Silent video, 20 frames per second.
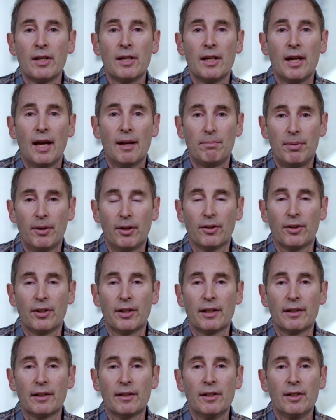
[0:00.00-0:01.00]
and
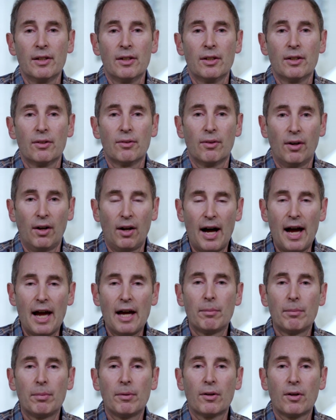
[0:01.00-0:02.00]
building
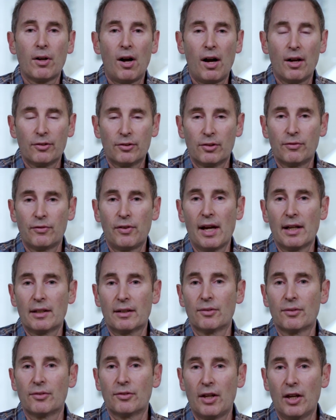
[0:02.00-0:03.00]
reliable,
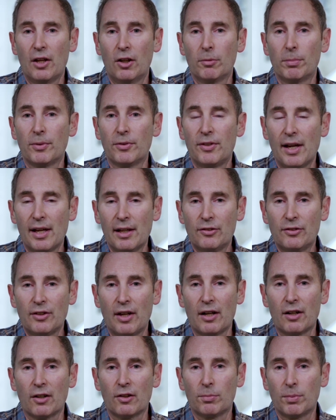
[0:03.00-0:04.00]
cost-effective, scalable data
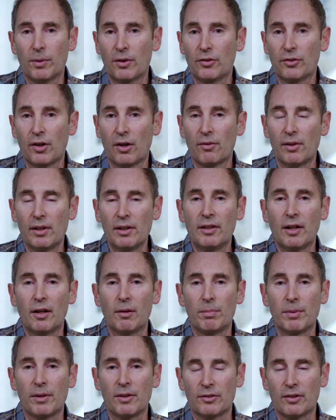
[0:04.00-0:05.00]
centers because our retail
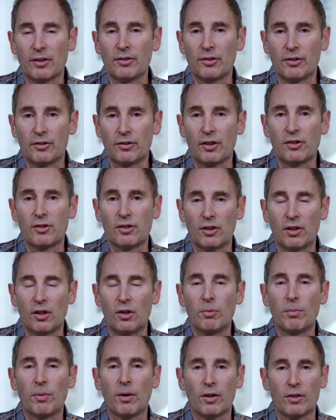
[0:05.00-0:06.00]
business is such a
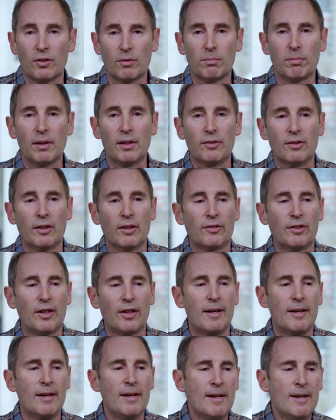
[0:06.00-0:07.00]
low-margin business.
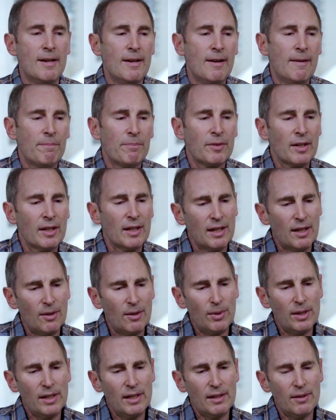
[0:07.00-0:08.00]
And
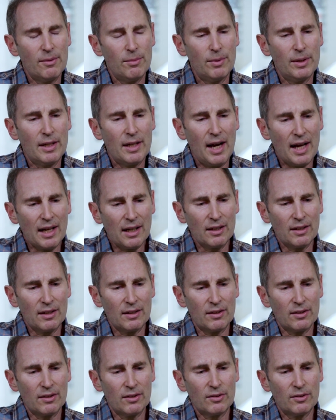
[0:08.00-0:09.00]
we kind
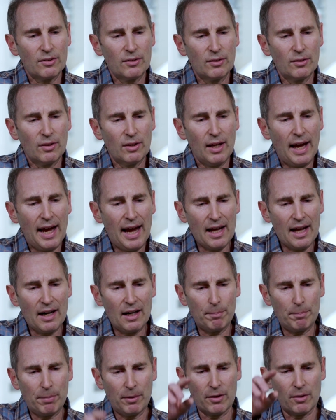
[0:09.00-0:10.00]
of had
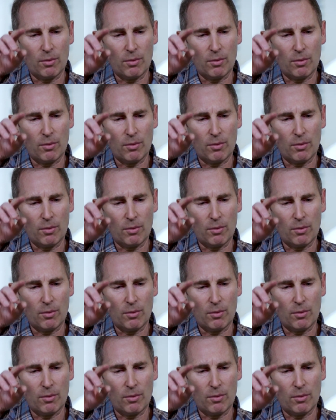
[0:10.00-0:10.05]
up on the